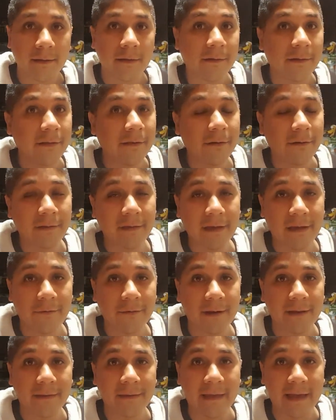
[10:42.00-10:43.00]
So it's no
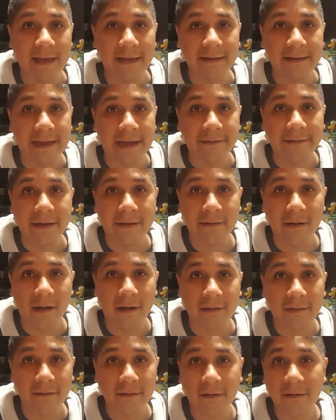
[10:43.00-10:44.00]
secret that downtown
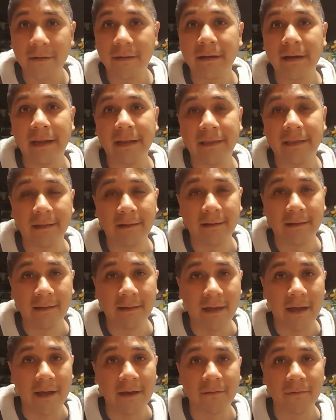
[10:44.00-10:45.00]
Oxnard needs a
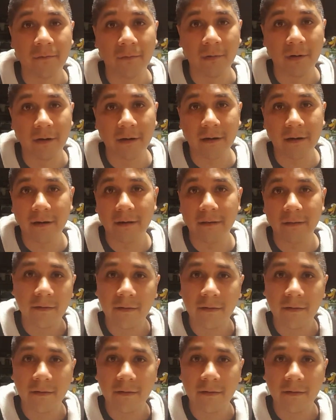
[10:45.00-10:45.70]
lot of work.